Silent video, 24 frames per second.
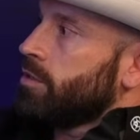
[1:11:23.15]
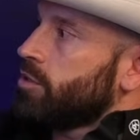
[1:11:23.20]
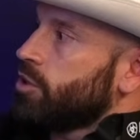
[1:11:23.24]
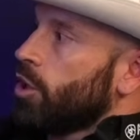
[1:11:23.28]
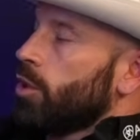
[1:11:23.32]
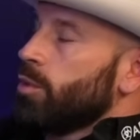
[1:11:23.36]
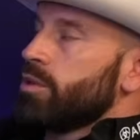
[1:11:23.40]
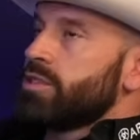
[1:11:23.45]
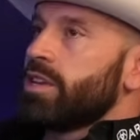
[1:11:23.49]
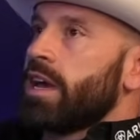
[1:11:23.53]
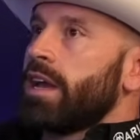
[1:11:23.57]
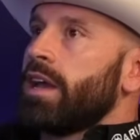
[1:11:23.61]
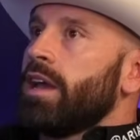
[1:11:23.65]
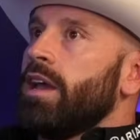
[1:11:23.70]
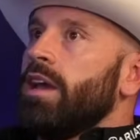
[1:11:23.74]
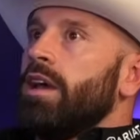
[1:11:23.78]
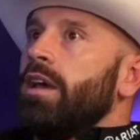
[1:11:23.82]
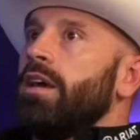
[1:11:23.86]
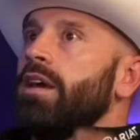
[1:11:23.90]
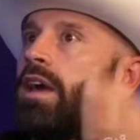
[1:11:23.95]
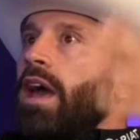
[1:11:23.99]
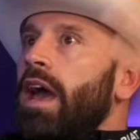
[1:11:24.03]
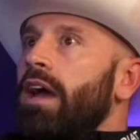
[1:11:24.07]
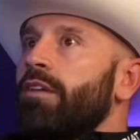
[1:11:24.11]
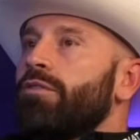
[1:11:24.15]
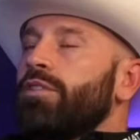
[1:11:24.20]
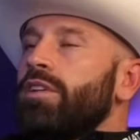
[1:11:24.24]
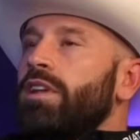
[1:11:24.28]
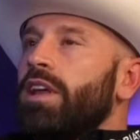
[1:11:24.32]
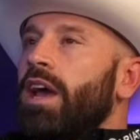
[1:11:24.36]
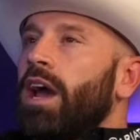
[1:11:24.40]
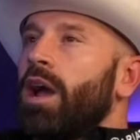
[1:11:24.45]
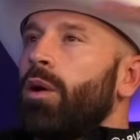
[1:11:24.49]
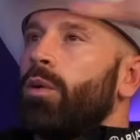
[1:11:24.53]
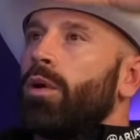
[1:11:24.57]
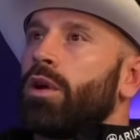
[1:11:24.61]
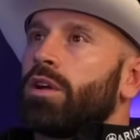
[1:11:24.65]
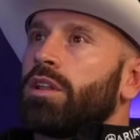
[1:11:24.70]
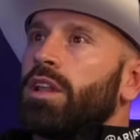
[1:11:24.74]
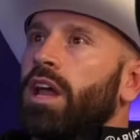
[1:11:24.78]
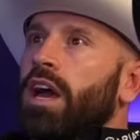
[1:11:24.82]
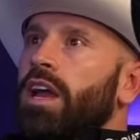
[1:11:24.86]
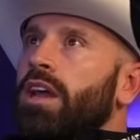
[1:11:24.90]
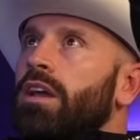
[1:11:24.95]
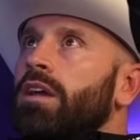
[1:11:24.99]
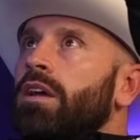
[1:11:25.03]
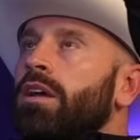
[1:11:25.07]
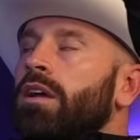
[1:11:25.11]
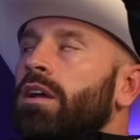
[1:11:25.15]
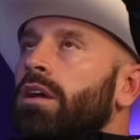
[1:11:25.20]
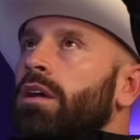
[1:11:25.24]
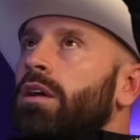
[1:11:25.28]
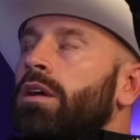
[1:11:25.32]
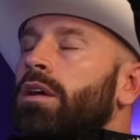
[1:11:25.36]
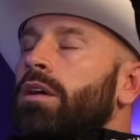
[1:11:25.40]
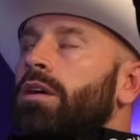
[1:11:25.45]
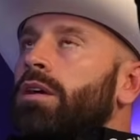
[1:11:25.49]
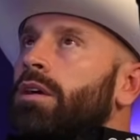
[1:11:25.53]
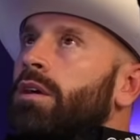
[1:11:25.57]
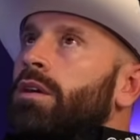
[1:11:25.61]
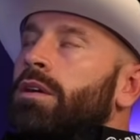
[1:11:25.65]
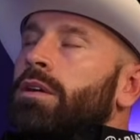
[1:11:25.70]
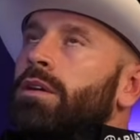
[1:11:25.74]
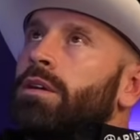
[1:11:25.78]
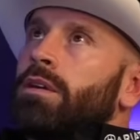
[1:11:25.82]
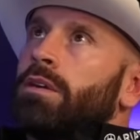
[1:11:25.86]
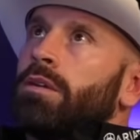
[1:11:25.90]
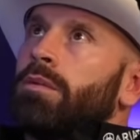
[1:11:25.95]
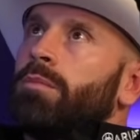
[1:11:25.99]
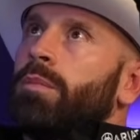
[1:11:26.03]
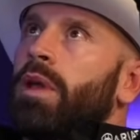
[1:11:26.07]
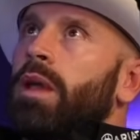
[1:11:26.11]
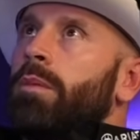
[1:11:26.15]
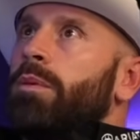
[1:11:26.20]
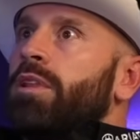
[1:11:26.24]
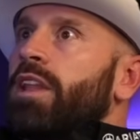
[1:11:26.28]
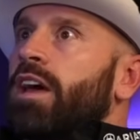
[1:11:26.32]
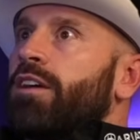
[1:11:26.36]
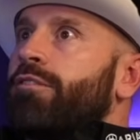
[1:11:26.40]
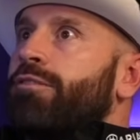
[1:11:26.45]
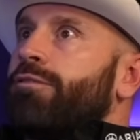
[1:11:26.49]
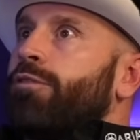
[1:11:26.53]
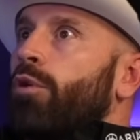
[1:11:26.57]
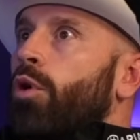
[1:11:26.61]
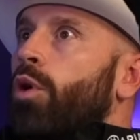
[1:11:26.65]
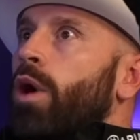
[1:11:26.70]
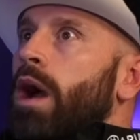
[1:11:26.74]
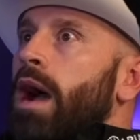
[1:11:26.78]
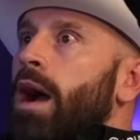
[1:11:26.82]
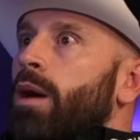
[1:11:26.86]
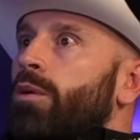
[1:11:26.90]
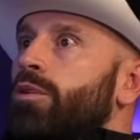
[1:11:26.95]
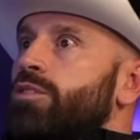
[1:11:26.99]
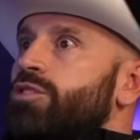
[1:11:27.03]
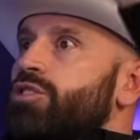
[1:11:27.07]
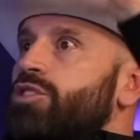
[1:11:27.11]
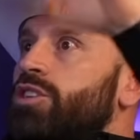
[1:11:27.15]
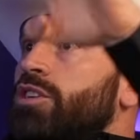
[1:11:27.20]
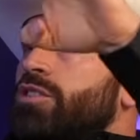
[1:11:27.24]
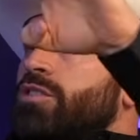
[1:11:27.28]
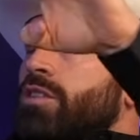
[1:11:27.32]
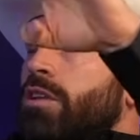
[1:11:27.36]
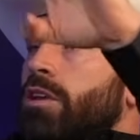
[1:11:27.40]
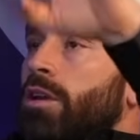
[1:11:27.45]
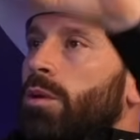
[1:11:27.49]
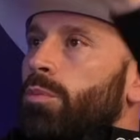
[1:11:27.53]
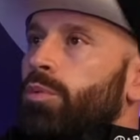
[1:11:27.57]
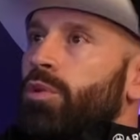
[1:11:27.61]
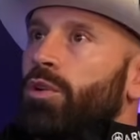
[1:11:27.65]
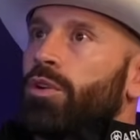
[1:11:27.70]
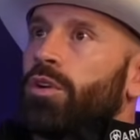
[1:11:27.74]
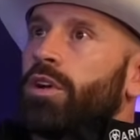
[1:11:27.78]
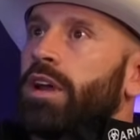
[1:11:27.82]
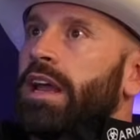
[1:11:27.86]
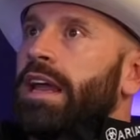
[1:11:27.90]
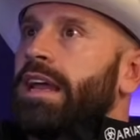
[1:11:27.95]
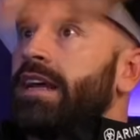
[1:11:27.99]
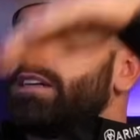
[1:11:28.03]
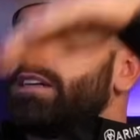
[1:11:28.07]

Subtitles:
So it was like every day I worked like maybe like 4 hours just on the computer